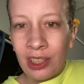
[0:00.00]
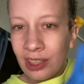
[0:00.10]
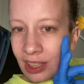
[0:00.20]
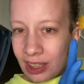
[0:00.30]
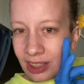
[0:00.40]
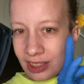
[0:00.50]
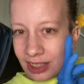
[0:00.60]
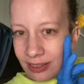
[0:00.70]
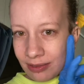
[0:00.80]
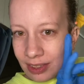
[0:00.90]
And it's
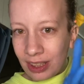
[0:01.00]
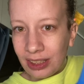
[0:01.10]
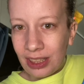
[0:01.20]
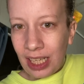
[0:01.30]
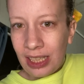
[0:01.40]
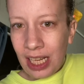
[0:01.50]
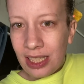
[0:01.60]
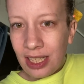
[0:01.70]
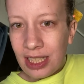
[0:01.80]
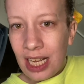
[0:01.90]
this side that
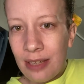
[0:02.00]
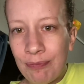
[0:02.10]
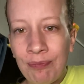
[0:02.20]
does that.